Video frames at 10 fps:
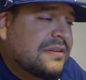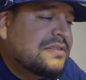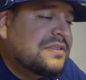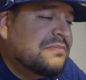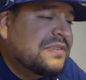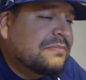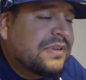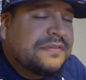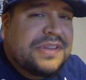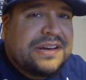show me some
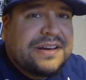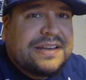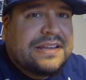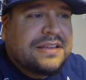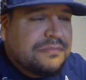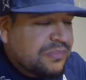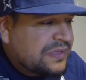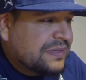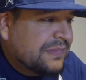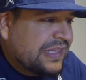love there and
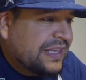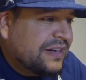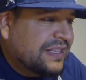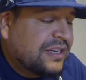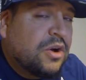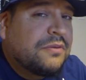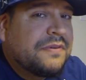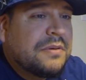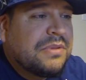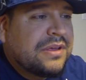put something there in the
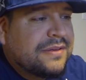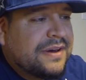GoFundMe.